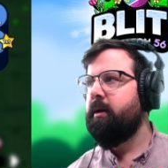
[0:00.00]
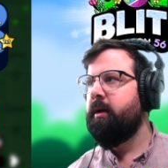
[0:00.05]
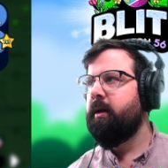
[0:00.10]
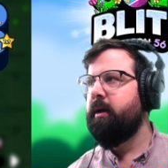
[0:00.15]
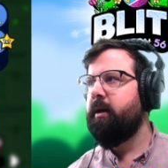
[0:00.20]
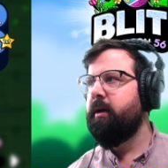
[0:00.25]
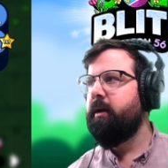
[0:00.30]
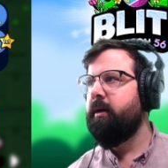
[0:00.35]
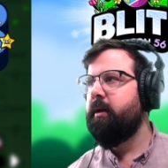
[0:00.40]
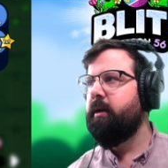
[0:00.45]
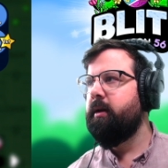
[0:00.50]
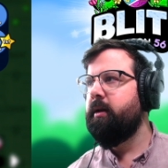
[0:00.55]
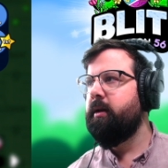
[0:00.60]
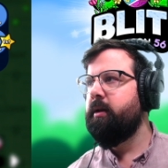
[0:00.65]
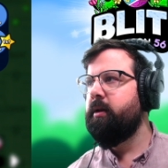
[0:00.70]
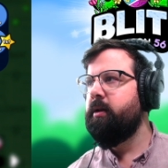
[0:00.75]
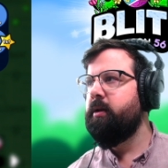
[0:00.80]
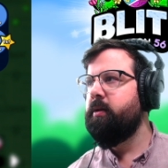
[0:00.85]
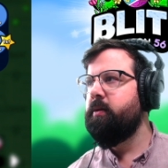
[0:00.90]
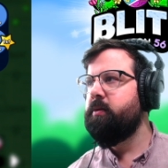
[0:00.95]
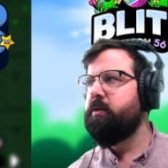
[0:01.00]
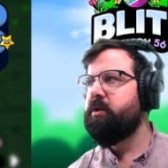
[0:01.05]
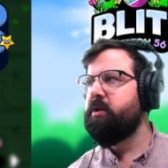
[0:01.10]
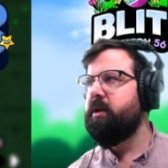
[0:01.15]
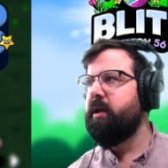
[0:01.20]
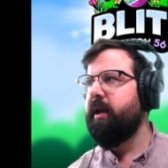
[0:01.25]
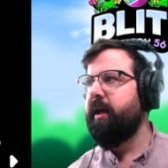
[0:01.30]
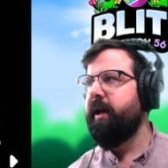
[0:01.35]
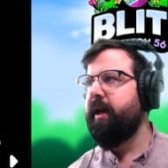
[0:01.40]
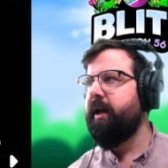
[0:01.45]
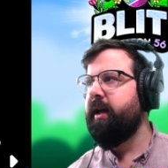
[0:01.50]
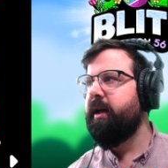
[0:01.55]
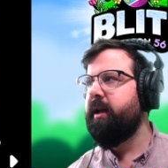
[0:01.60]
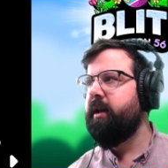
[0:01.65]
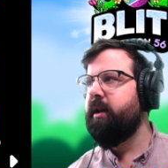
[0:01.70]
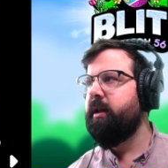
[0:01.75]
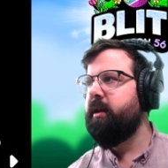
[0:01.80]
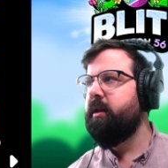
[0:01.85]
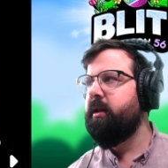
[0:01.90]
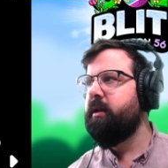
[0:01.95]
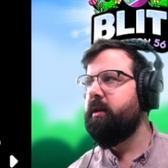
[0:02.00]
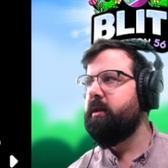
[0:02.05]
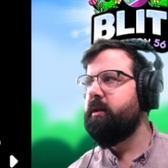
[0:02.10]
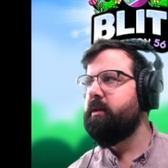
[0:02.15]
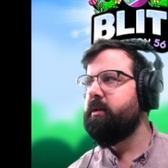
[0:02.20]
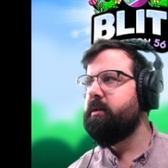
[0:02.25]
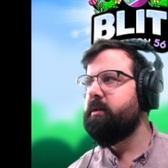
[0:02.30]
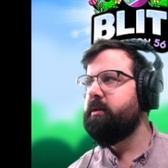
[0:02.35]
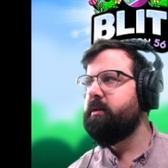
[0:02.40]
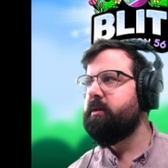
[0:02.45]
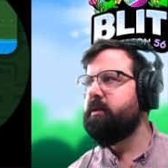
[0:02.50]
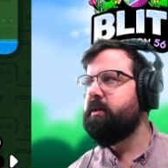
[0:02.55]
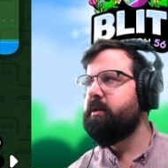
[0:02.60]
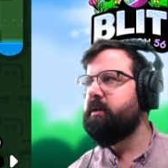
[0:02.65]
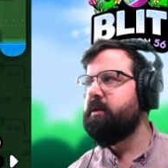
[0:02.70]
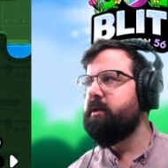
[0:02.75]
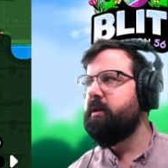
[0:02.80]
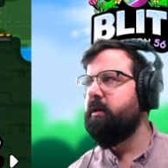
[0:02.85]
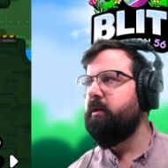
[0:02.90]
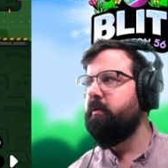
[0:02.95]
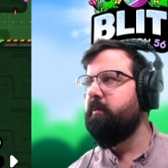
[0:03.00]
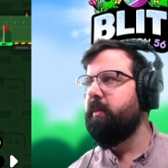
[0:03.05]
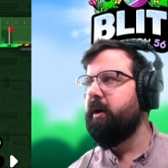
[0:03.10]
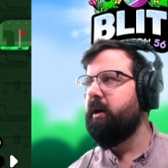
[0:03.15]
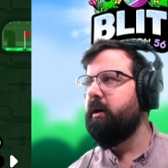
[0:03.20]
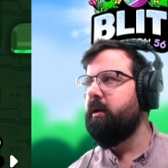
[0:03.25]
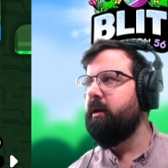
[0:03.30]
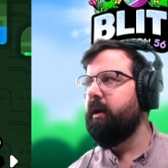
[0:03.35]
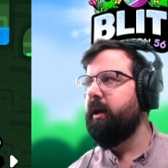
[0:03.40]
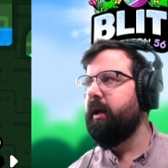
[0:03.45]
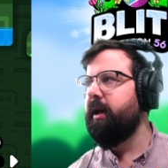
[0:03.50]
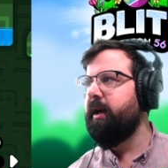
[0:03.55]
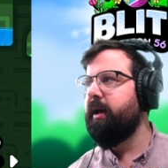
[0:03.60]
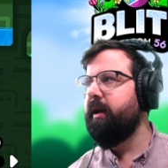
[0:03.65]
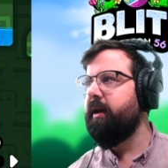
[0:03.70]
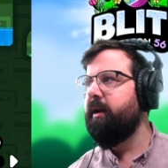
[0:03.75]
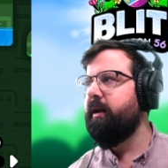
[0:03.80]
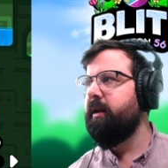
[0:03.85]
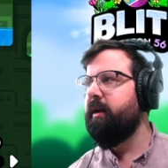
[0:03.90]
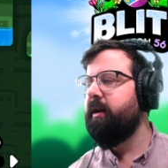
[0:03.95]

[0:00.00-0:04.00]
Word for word: Uh, you should add the snowball guy.